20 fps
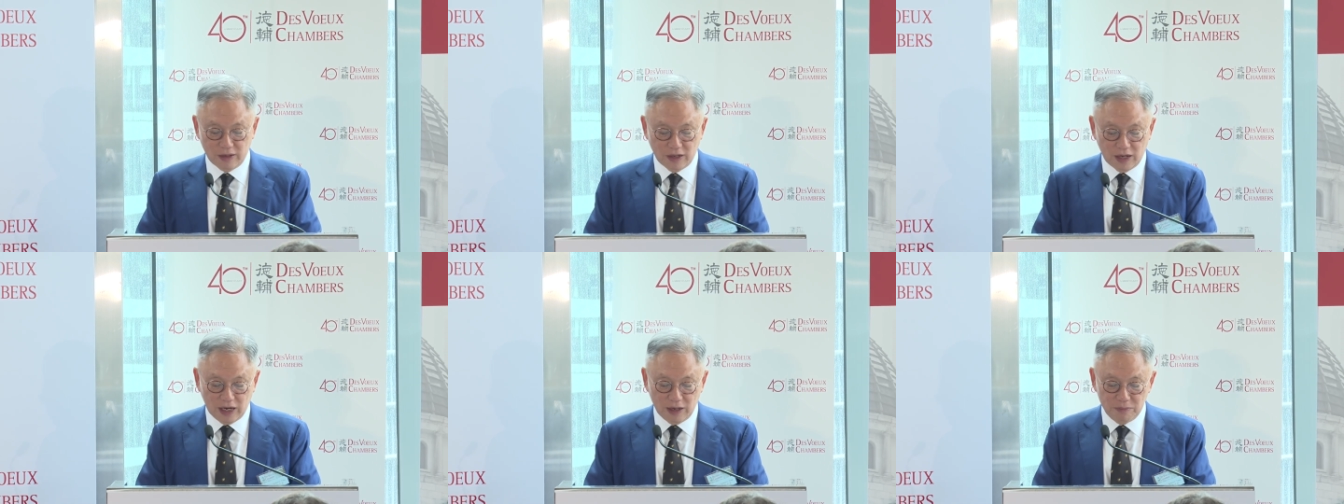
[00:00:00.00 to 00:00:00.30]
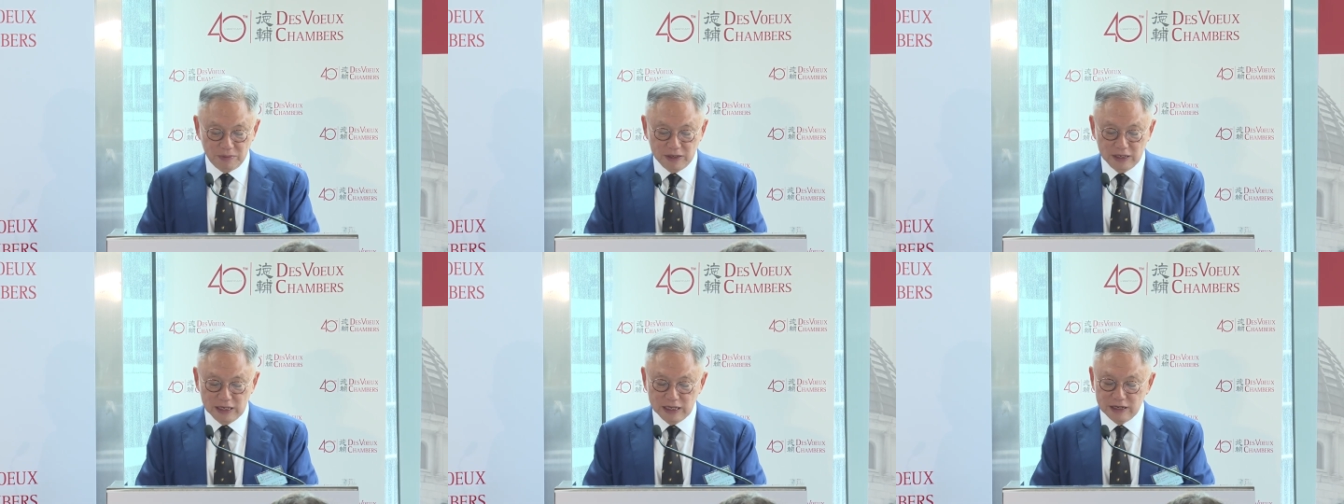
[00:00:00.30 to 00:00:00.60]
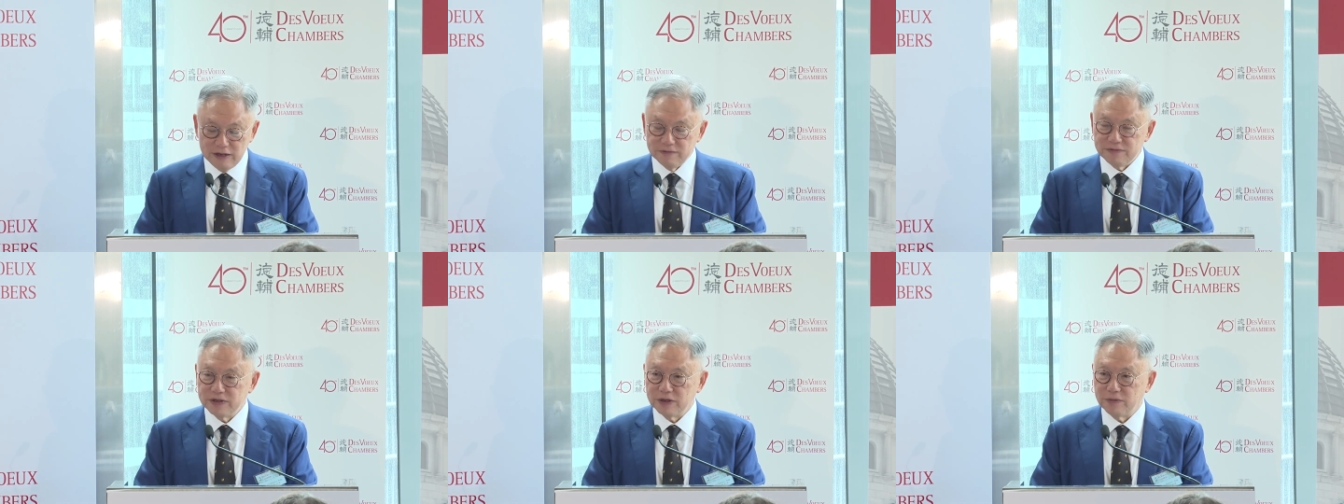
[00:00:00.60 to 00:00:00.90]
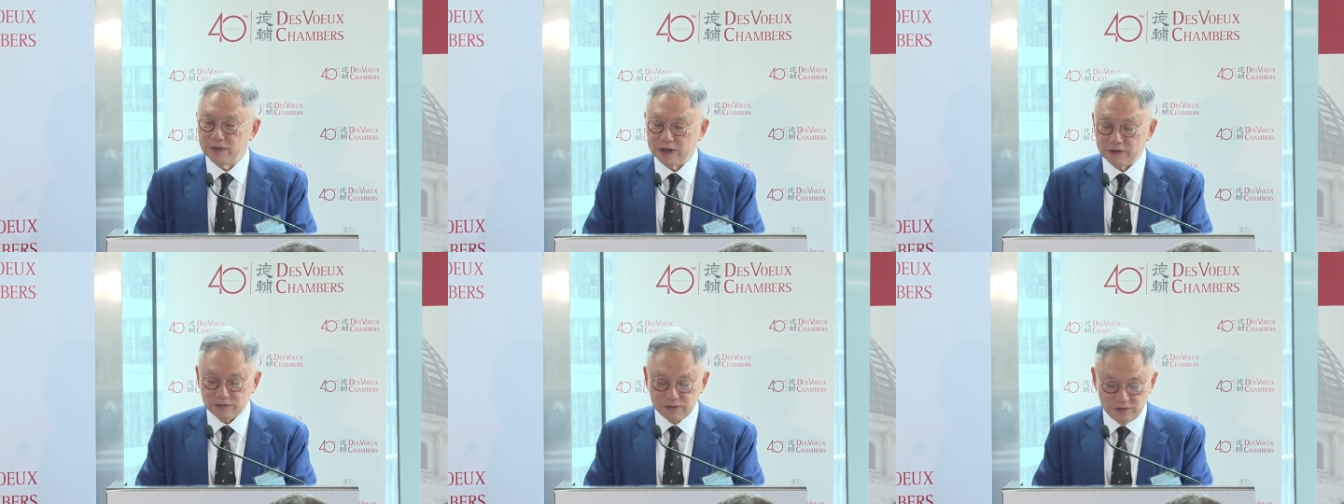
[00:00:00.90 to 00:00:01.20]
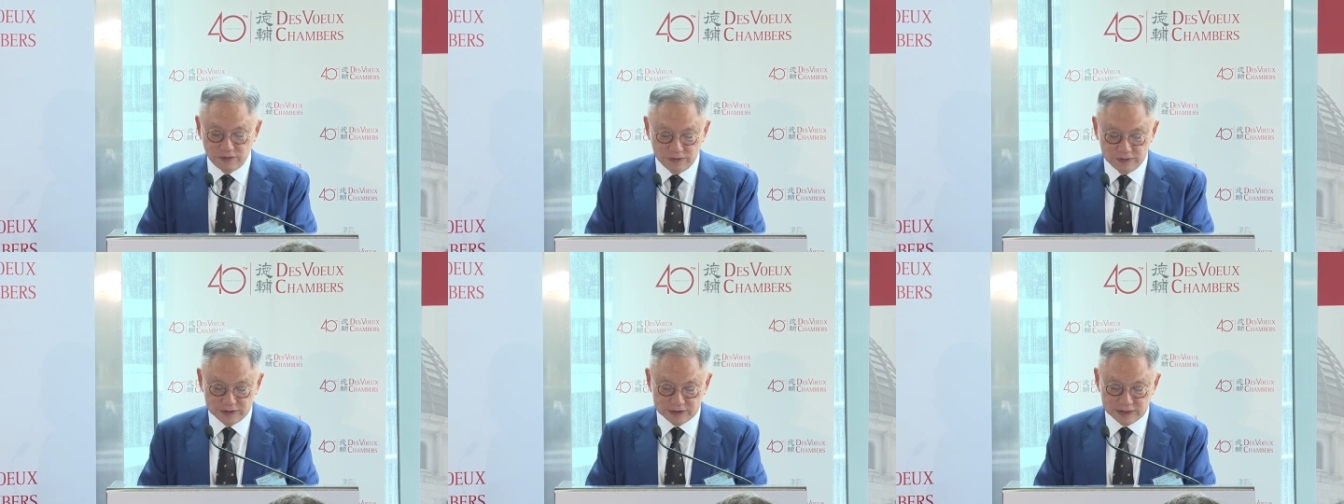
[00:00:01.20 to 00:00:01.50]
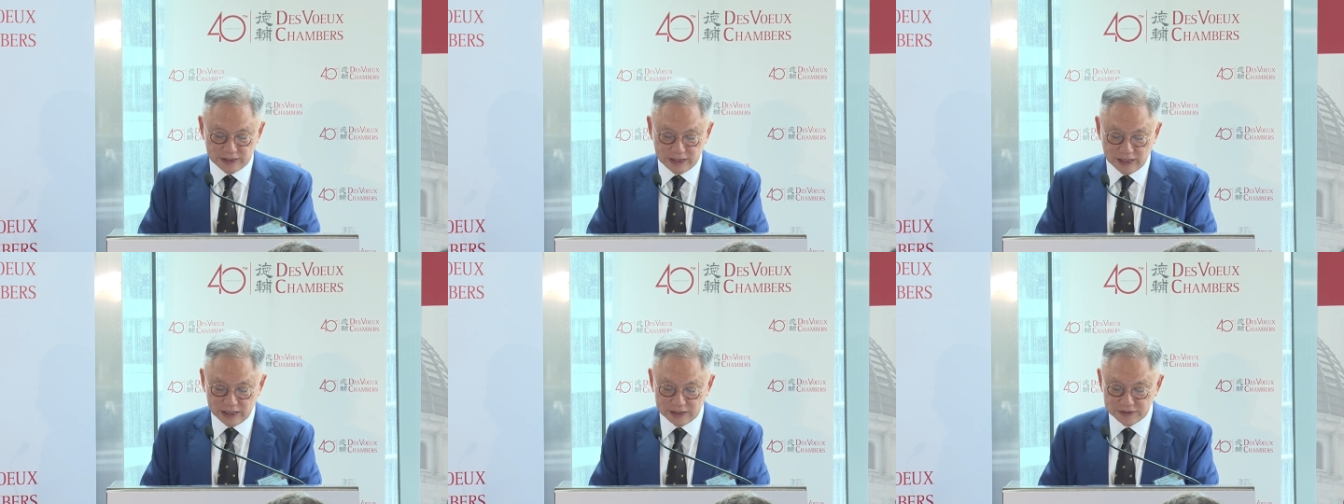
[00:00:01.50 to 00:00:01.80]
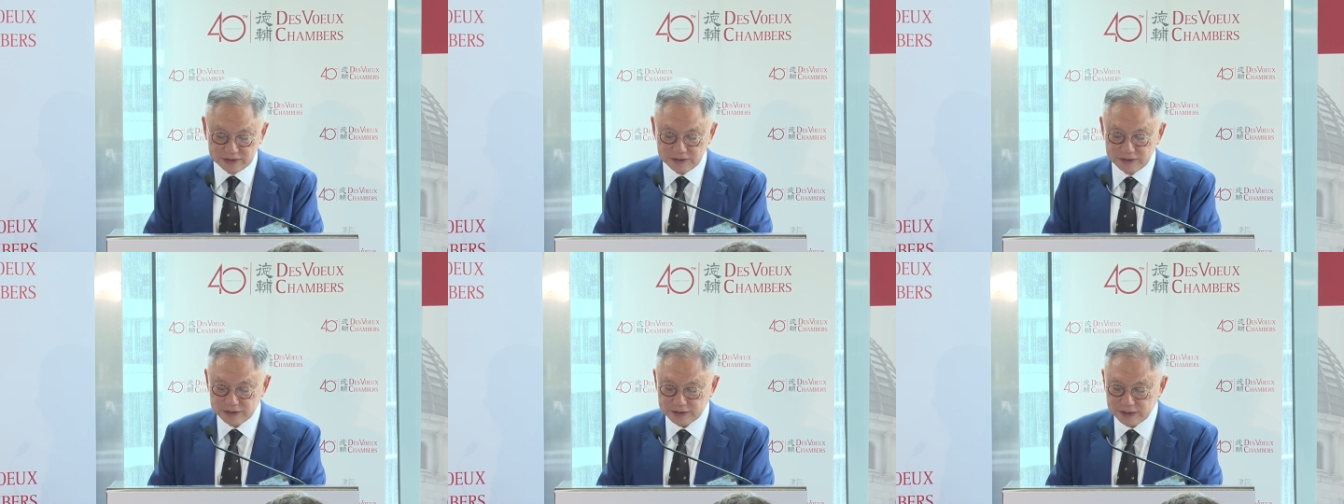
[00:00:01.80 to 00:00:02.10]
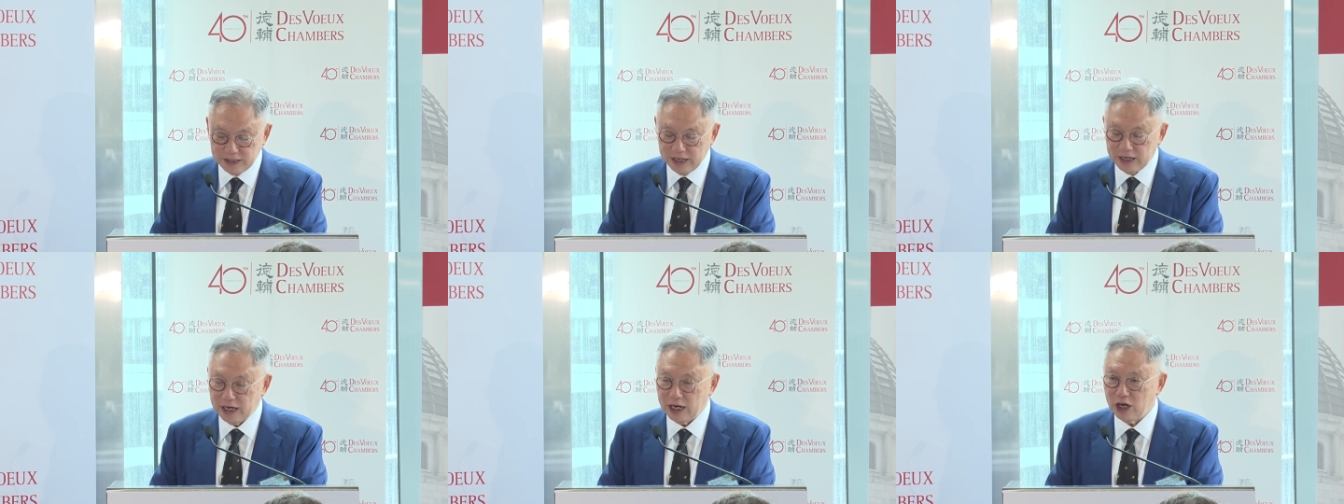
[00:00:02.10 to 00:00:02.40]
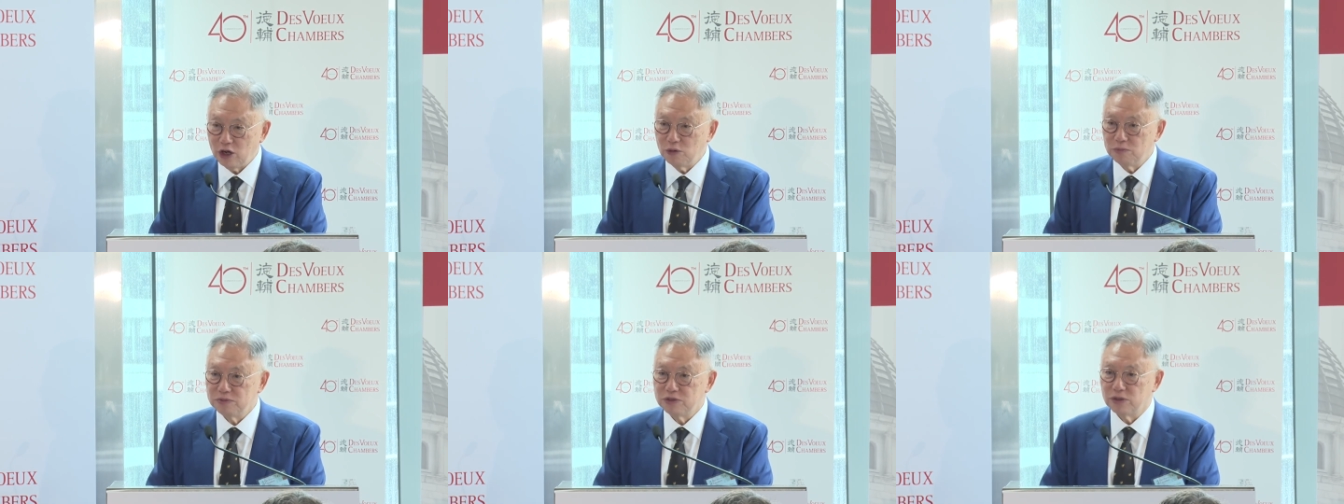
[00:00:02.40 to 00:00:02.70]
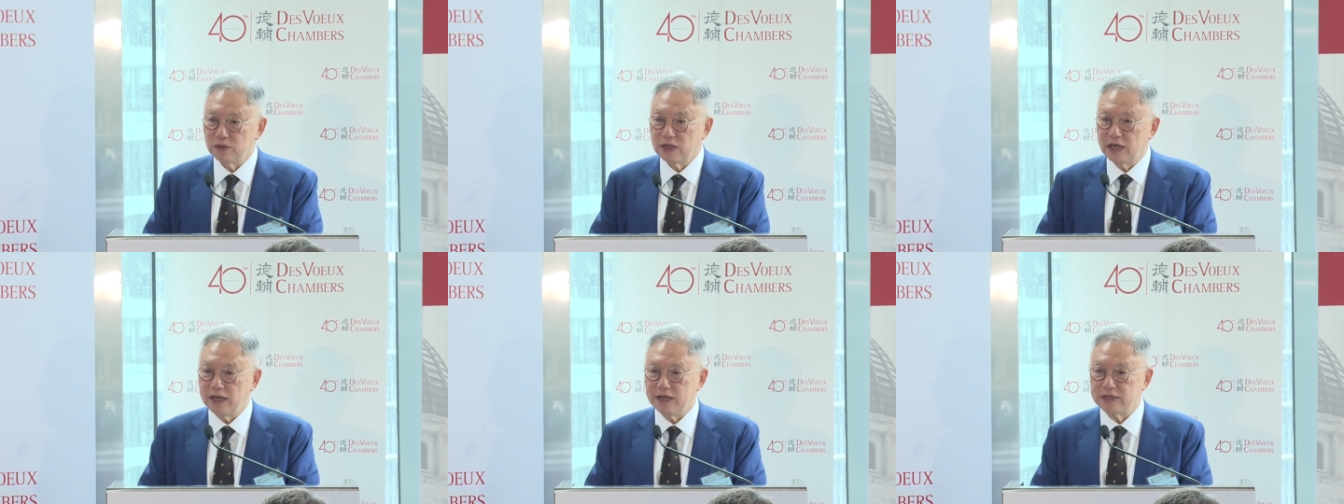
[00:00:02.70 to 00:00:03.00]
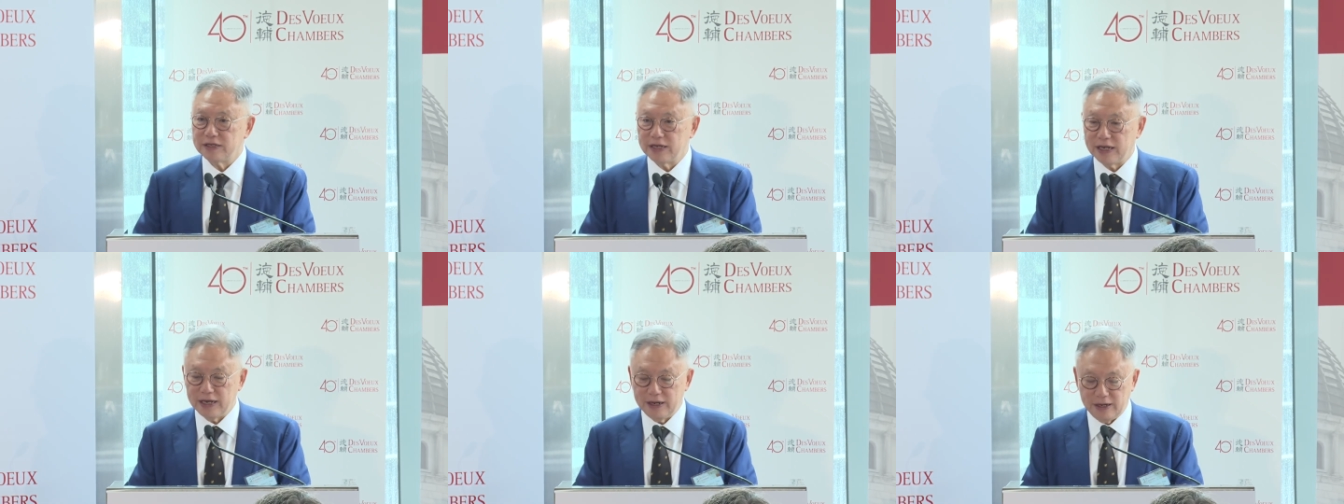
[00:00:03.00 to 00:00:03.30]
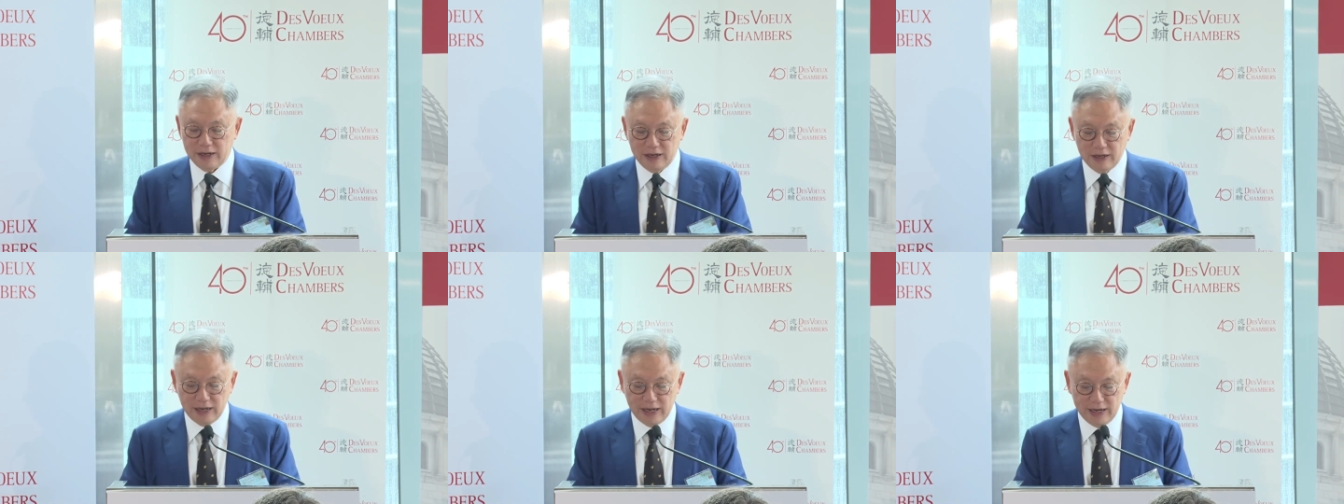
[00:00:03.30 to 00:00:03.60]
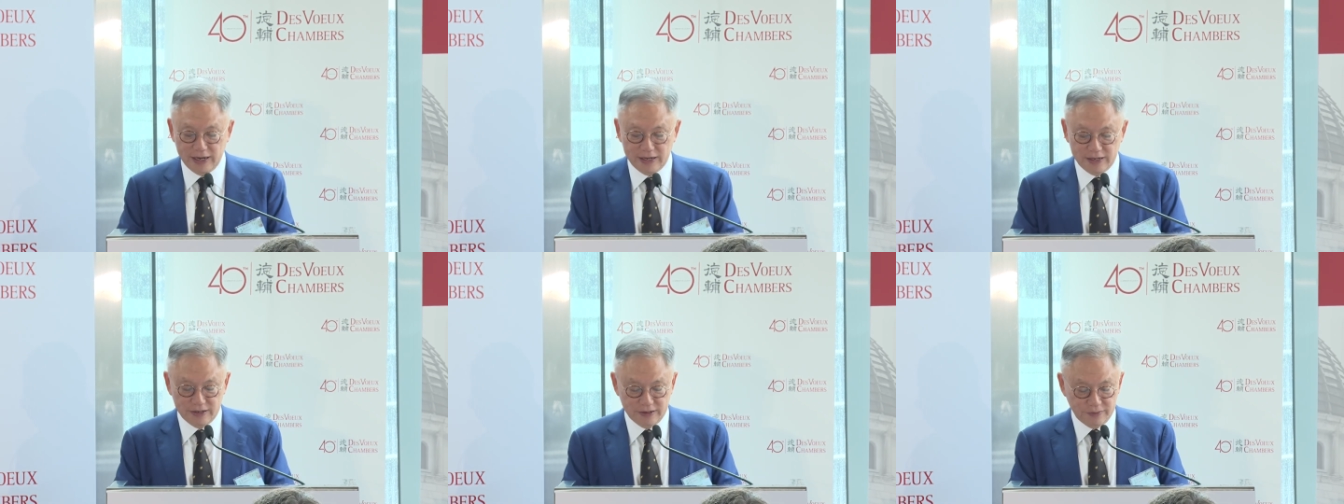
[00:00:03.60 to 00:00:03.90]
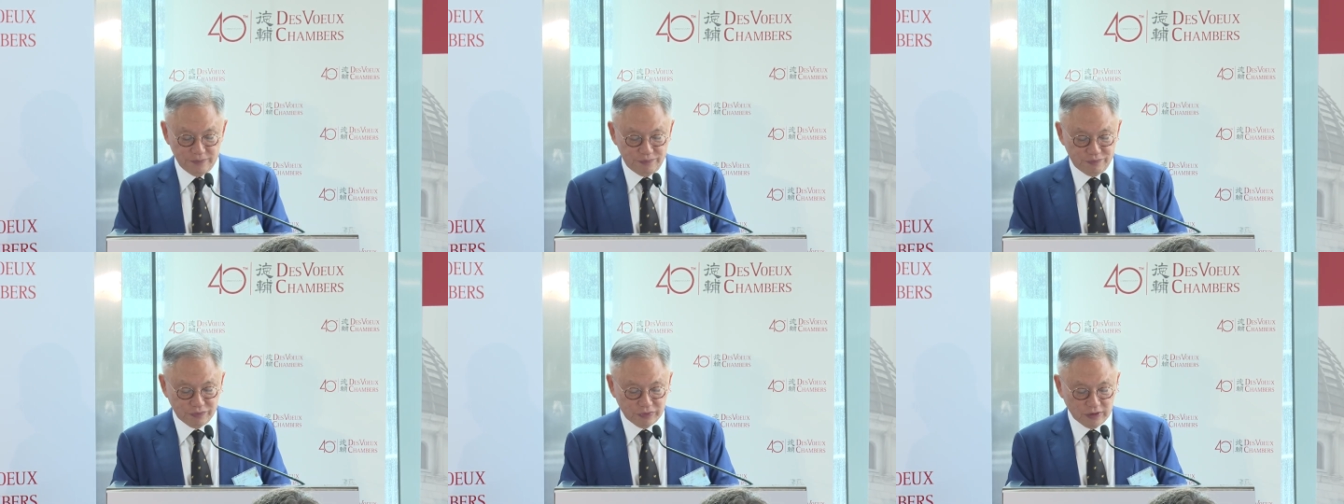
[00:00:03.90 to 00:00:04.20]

I believe the questions and answers help to clear the air